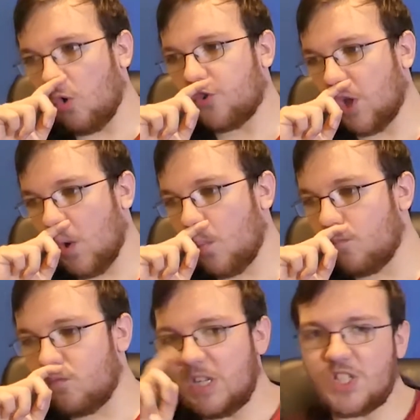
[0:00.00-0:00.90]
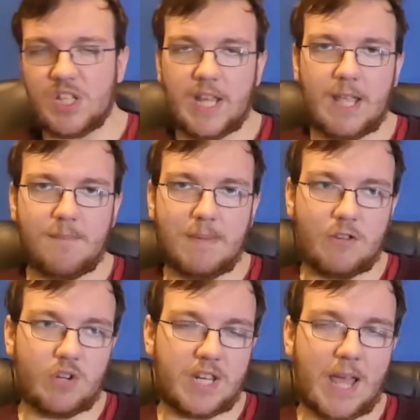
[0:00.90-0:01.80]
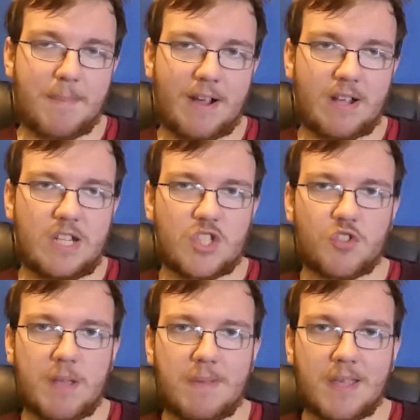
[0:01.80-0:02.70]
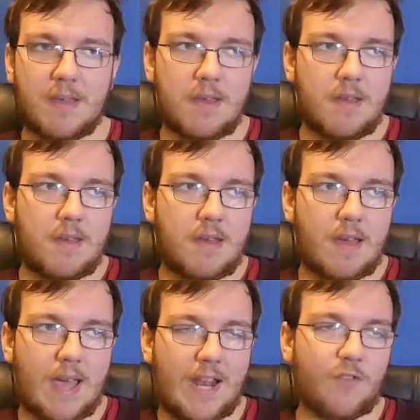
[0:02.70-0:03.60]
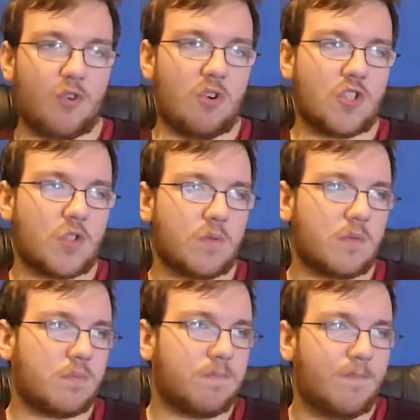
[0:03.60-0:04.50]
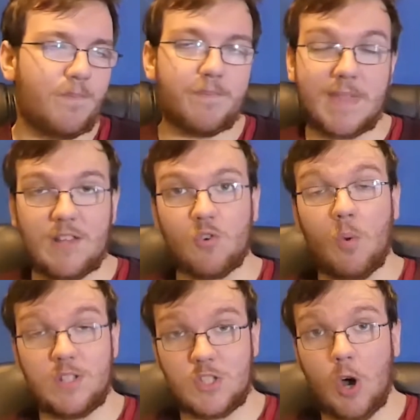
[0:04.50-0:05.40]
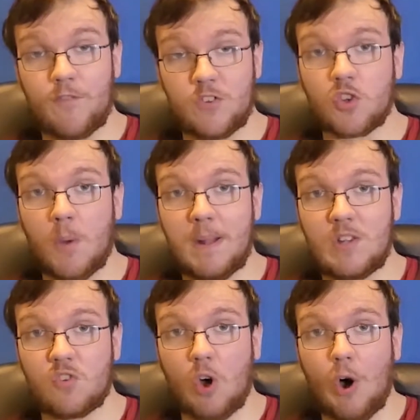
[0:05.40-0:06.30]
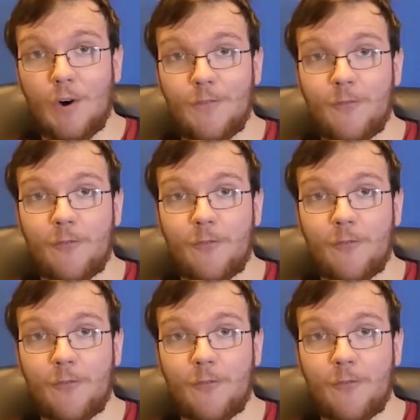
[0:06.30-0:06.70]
Also, recently I tried to get back into streaming, and of course there's always the obvious comments of